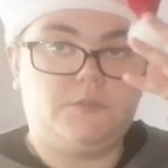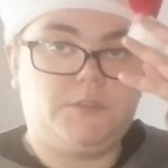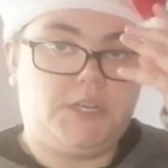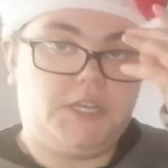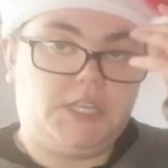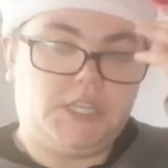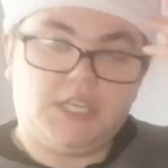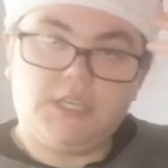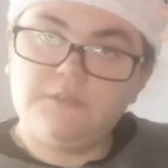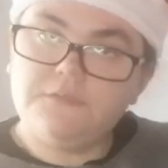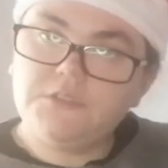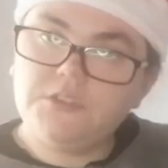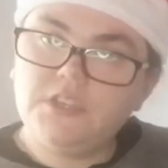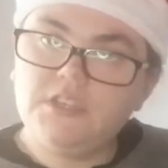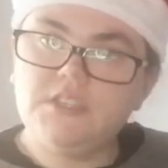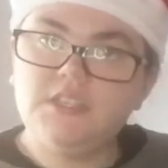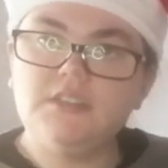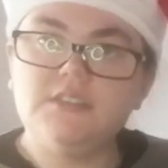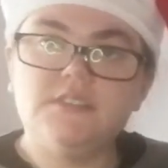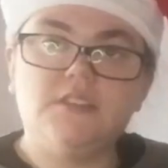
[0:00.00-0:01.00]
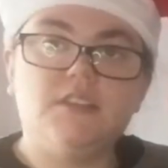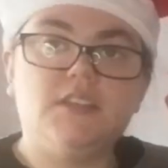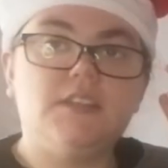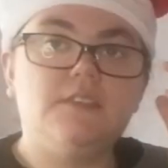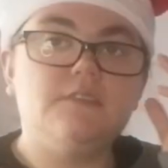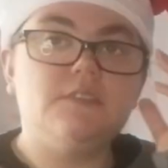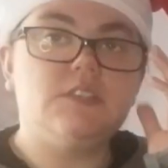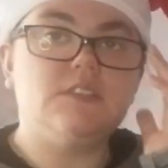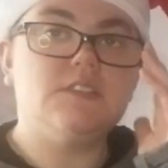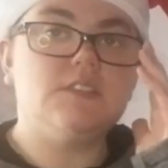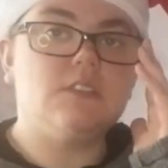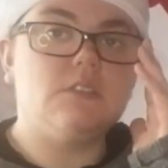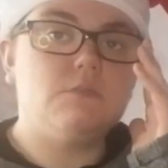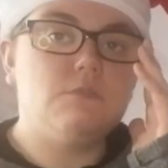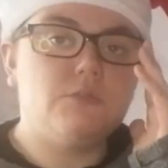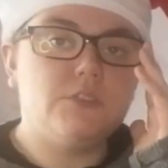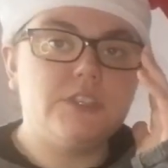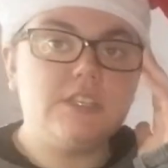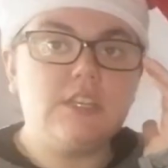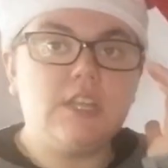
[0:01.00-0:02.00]
for any gift ideas to give to
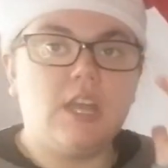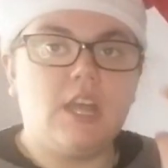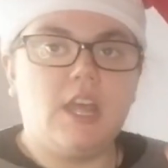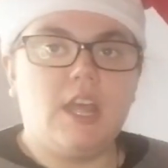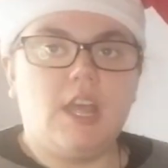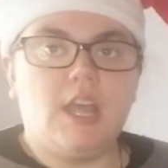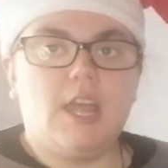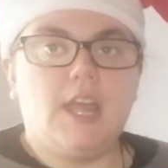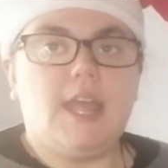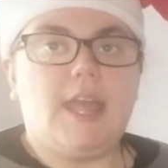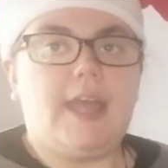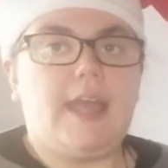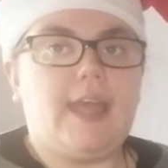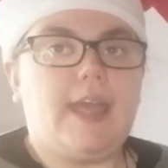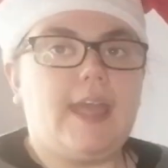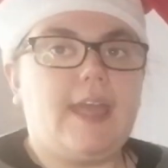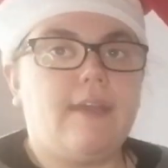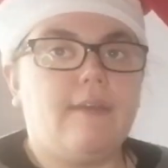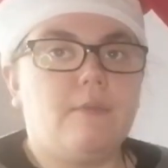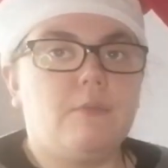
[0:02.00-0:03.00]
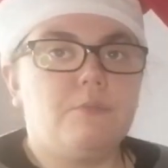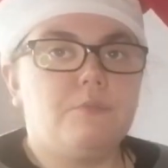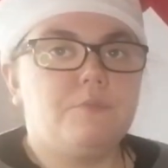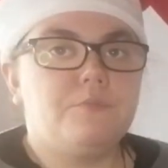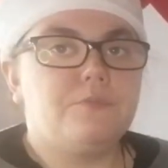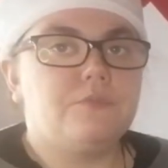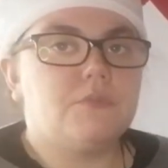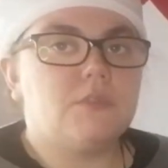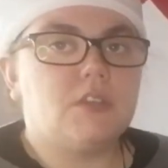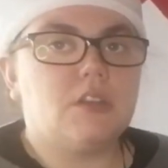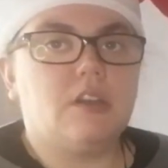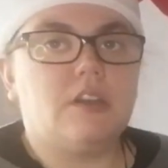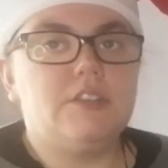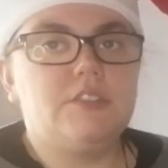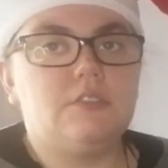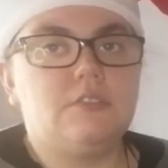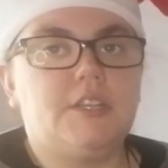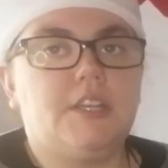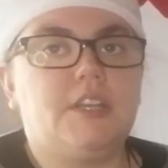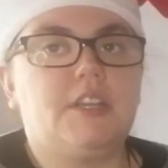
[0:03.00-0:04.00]
someone. I
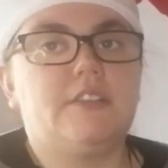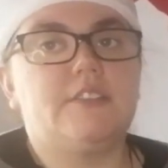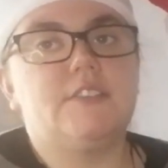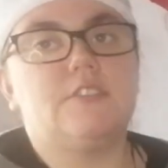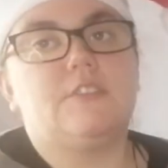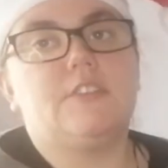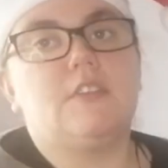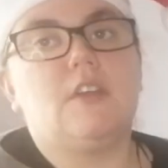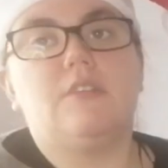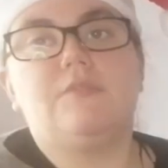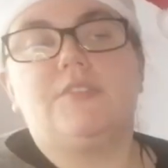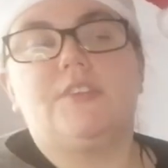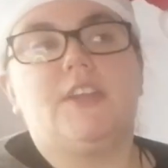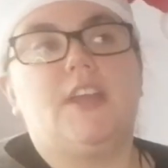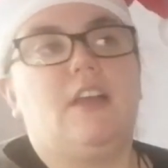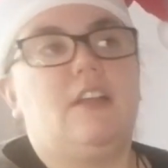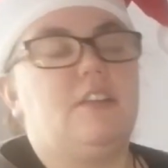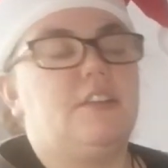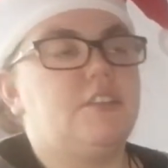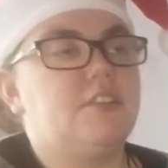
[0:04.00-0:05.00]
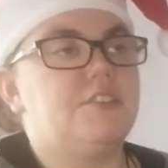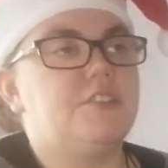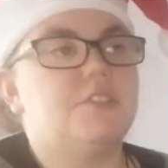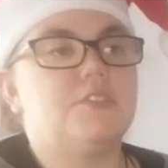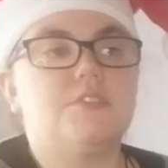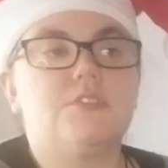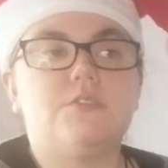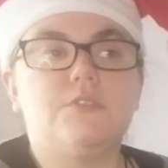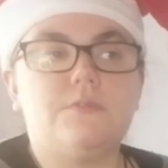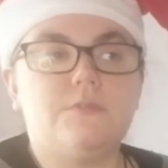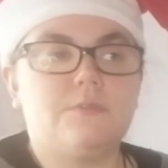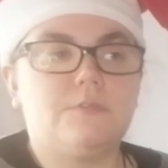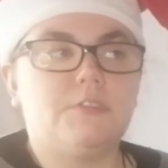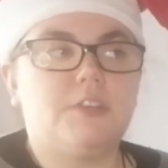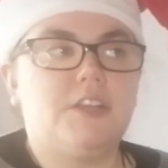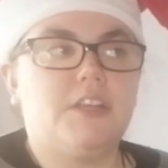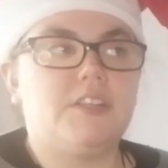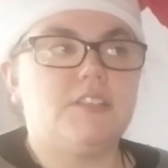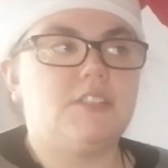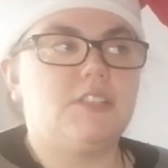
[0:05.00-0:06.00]
do think it's a good advent calendar. There's good
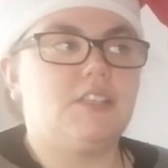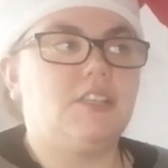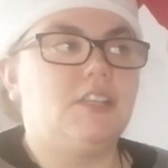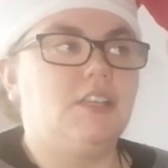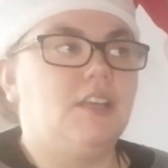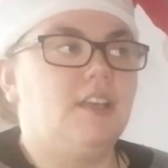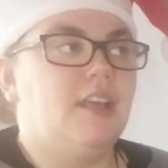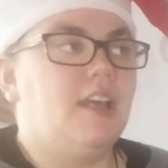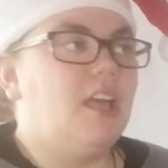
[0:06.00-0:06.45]
variety.